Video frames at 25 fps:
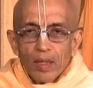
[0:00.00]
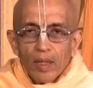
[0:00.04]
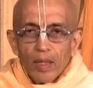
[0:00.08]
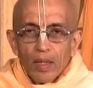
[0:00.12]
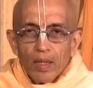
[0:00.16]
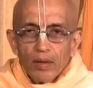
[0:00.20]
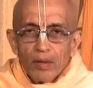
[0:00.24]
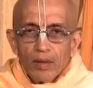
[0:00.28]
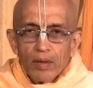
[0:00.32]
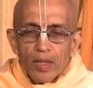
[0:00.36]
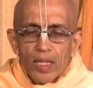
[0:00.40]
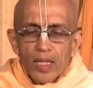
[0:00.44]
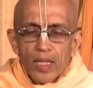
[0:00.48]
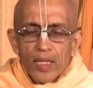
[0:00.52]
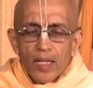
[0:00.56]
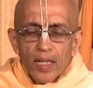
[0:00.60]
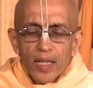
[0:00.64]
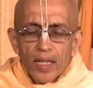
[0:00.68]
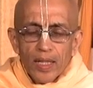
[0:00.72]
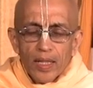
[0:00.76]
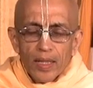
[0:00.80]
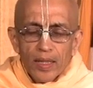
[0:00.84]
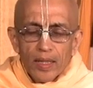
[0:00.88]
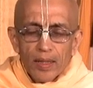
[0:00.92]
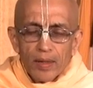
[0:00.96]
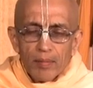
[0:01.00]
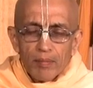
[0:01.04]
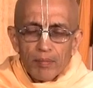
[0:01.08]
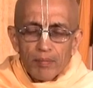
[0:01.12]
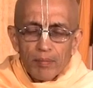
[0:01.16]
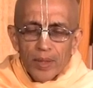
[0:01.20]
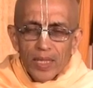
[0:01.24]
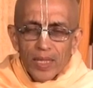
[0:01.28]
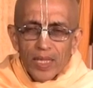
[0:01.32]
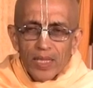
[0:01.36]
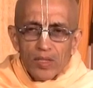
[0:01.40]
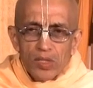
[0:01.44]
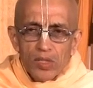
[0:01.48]
Uh, dhira
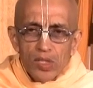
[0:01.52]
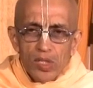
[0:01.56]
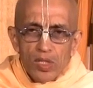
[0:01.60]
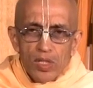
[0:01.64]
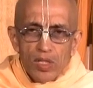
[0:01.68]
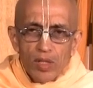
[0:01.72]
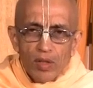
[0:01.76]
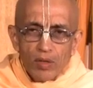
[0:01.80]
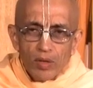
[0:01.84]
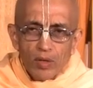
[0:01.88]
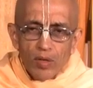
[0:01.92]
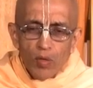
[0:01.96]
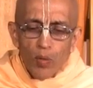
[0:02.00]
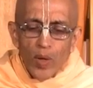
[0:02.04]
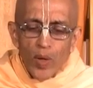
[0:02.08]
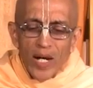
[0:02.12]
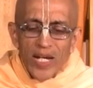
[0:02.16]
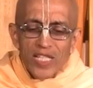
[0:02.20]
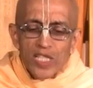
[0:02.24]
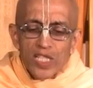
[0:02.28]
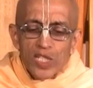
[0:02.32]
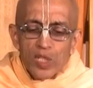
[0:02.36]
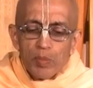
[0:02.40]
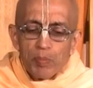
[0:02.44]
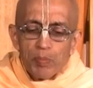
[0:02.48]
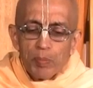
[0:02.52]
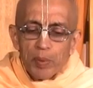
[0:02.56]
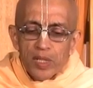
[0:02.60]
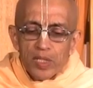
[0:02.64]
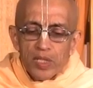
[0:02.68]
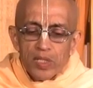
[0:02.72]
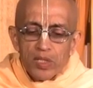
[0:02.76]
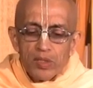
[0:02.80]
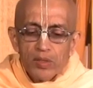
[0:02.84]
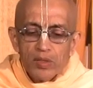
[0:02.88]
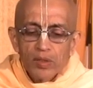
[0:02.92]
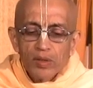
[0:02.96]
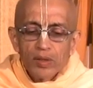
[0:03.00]
means the wise
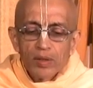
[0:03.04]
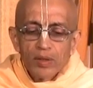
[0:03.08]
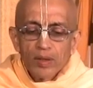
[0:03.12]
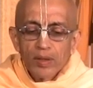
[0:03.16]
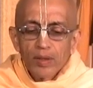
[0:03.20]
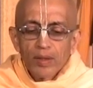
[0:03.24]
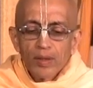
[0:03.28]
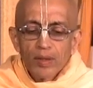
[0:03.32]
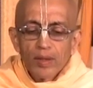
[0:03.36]
person.